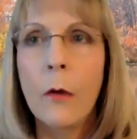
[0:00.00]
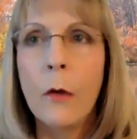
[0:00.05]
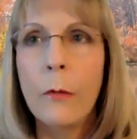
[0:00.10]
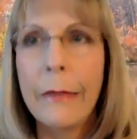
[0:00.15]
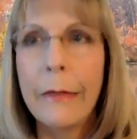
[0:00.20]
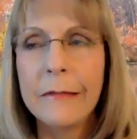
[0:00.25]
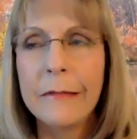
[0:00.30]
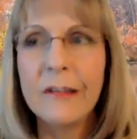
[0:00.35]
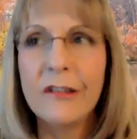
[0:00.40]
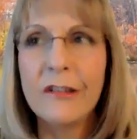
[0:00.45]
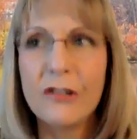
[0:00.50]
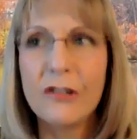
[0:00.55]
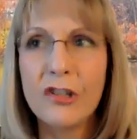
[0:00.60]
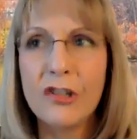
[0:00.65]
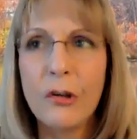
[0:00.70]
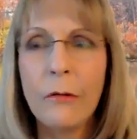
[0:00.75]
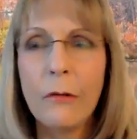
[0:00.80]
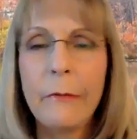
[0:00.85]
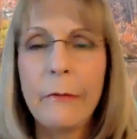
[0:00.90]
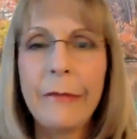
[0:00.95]
Okay, so they're
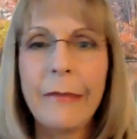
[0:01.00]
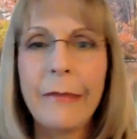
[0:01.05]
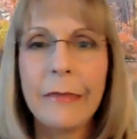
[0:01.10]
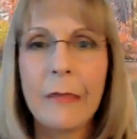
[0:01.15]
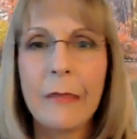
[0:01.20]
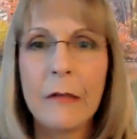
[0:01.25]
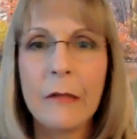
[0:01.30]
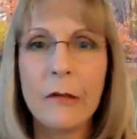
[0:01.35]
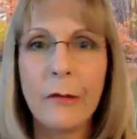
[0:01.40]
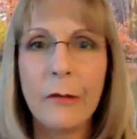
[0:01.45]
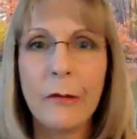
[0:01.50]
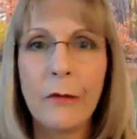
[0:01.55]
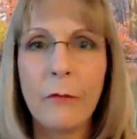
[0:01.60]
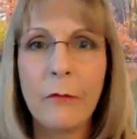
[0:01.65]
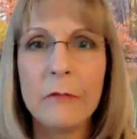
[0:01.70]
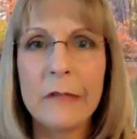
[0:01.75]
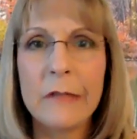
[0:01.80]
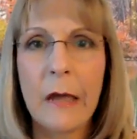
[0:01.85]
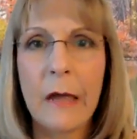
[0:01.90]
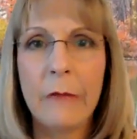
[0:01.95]
showing me that they don't
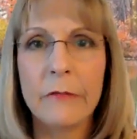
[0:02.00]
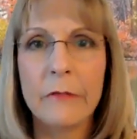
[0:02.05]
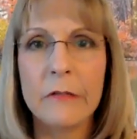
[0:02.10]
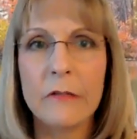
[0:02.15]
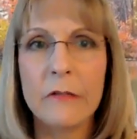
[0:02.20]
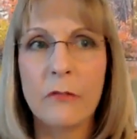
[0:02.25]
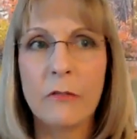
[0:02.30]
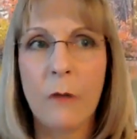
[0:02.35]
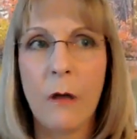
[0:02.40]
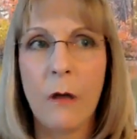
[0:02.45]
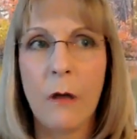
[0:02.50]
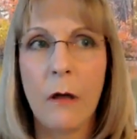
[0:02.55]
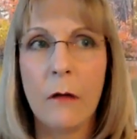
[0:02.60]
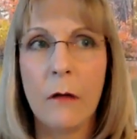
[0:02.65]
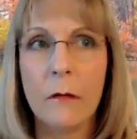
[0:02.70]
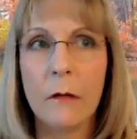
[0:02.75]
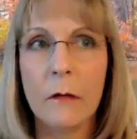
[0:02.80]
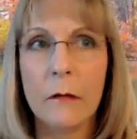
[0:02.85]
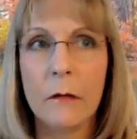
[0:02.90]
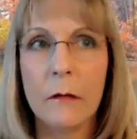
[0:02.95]
always have
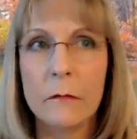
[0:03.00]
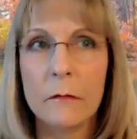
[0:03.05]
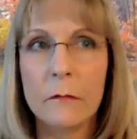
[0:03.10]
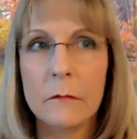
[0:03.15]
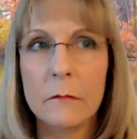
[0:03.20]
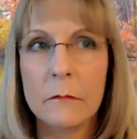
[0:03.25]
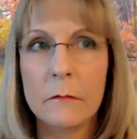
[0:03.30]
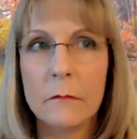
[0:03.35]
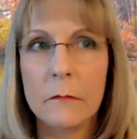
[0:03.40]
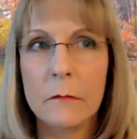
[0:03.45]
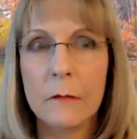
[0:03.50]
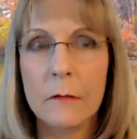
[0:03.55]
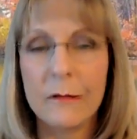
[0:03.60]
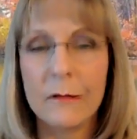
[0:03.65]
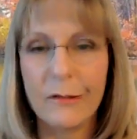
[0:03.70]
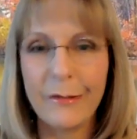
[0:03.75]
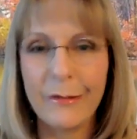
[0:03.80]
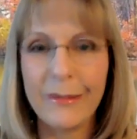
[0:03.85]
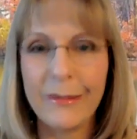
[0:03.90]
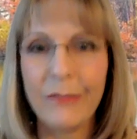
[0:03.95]
they
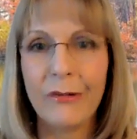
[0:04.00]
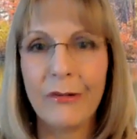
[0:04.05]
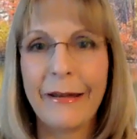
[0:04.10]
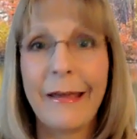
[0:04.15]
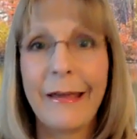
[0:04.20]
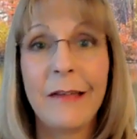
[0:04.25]
show me the word